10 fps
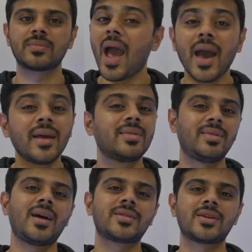And
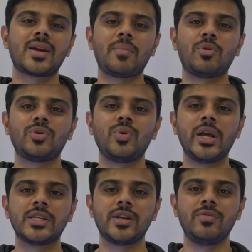that's a wrap on
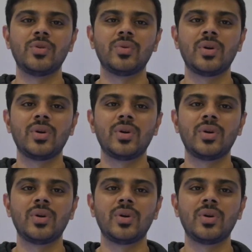today's review.